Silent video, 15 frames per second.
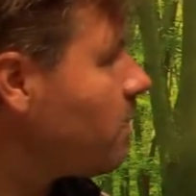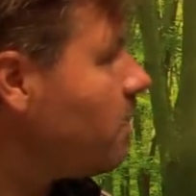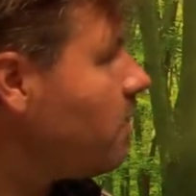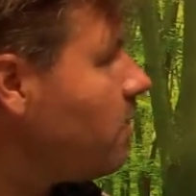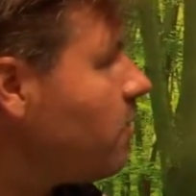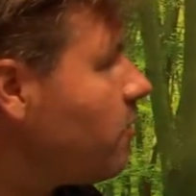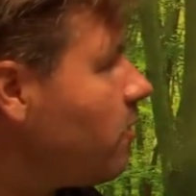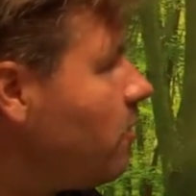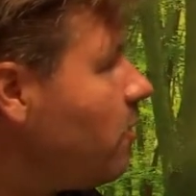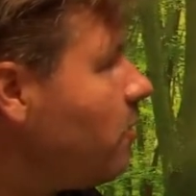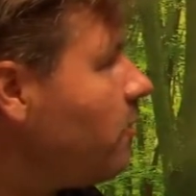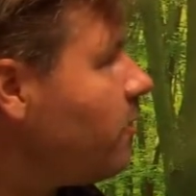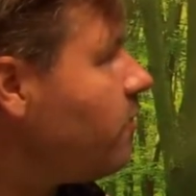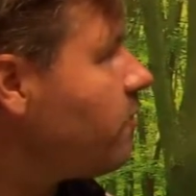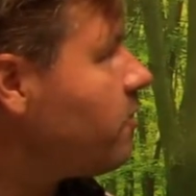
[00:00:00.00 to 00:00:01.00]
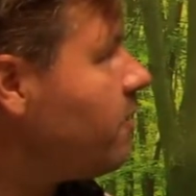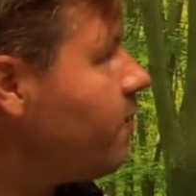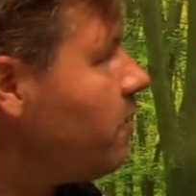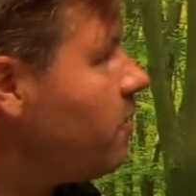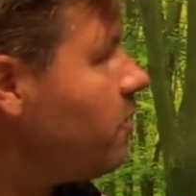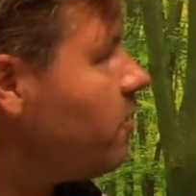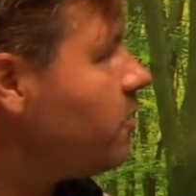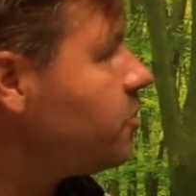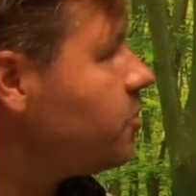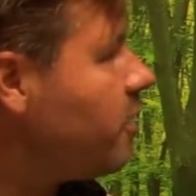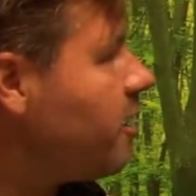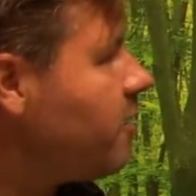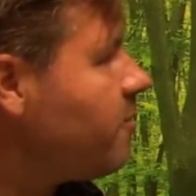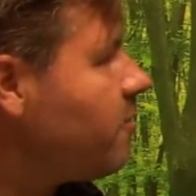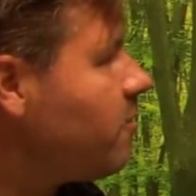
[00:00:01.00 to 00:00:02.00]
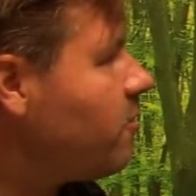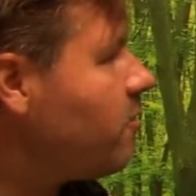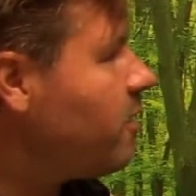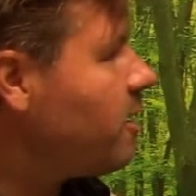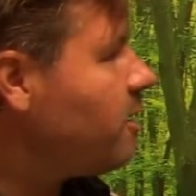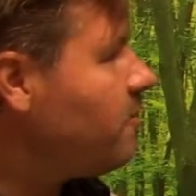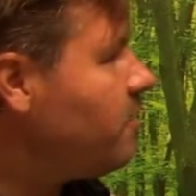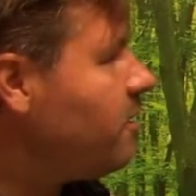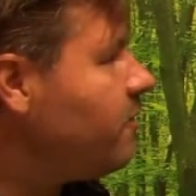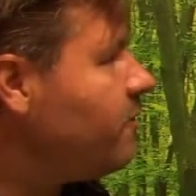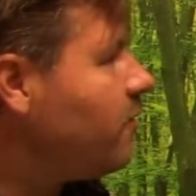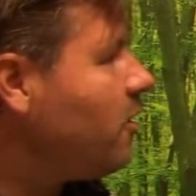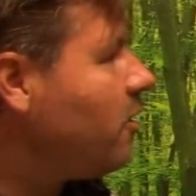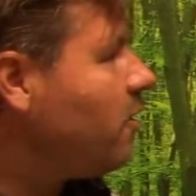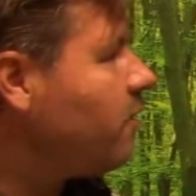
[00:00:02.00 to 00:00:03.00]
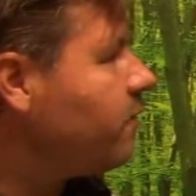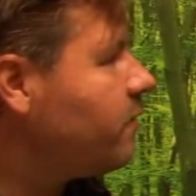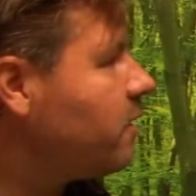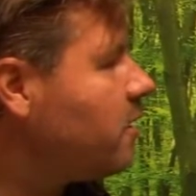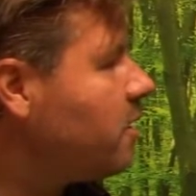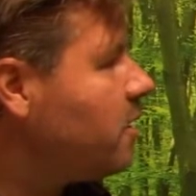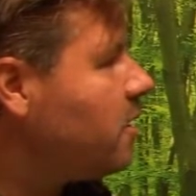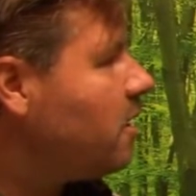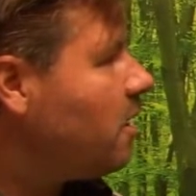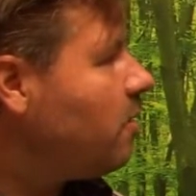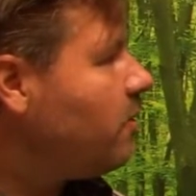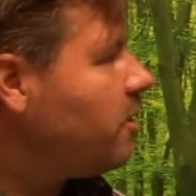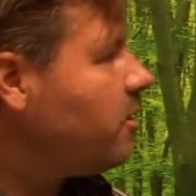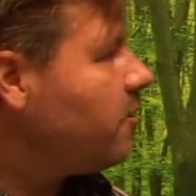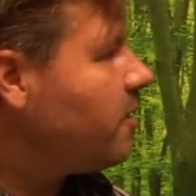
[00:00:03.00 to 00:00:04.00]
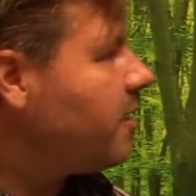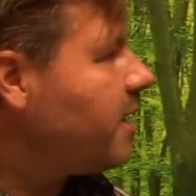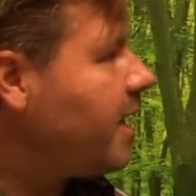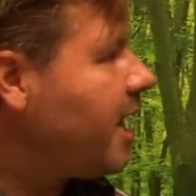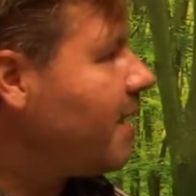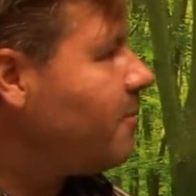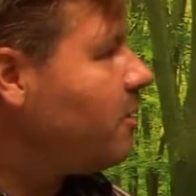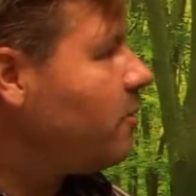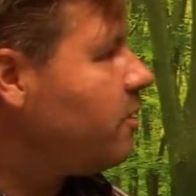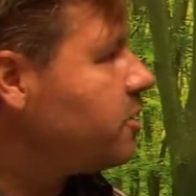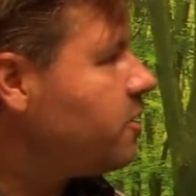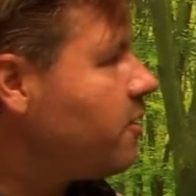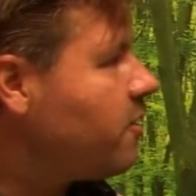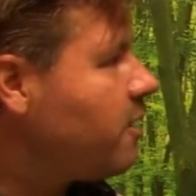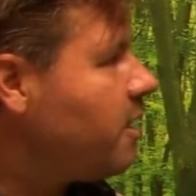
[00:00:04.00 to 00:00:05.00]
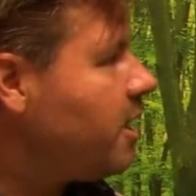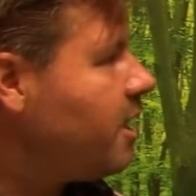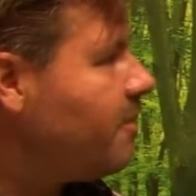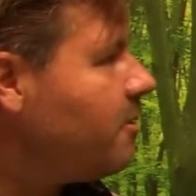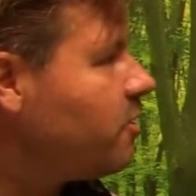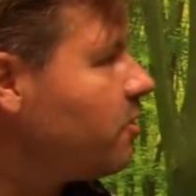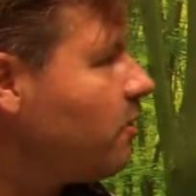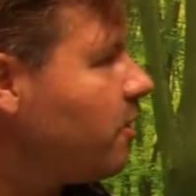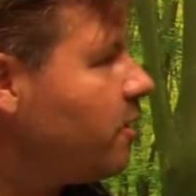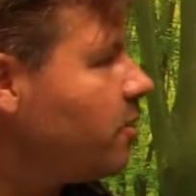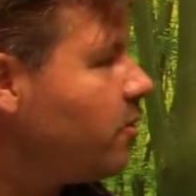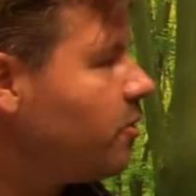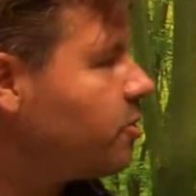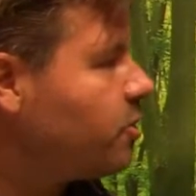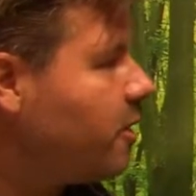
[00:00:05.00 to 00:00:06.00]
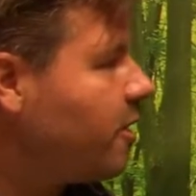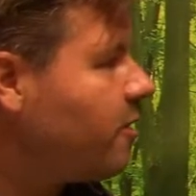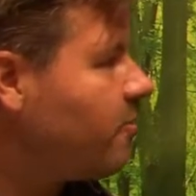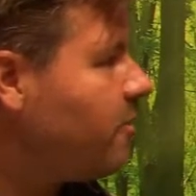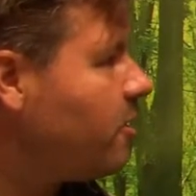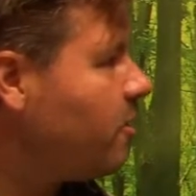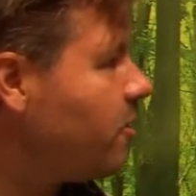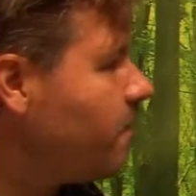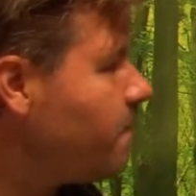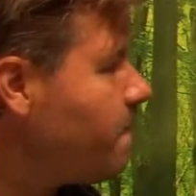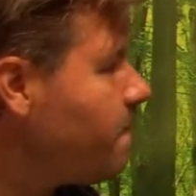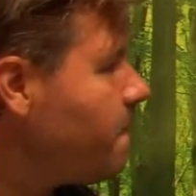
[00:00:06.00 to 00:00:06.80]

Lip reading: So there's different neurotransmitters that can be involved. We know that GABA, which is an inhibitory neurotransmitter,